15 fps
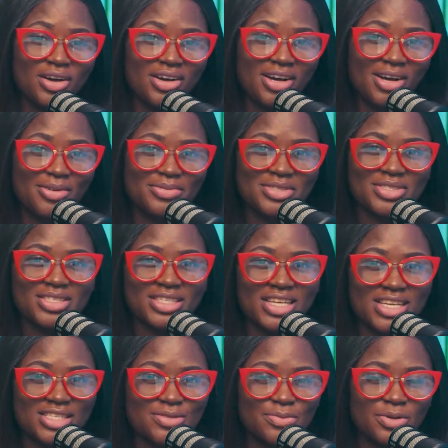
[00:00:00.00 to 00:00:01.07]
Welcome to
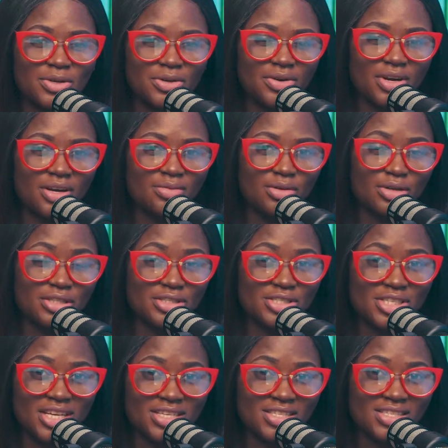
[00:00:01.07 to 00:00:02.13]
today's program on
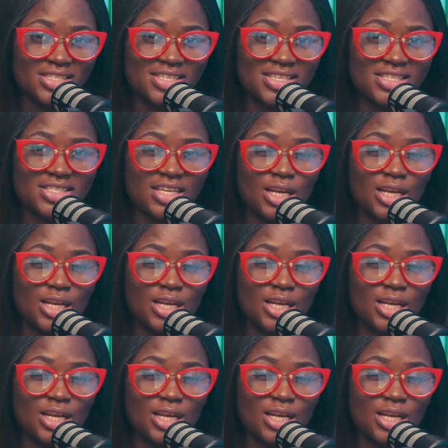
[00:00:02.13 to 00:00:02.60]
justice,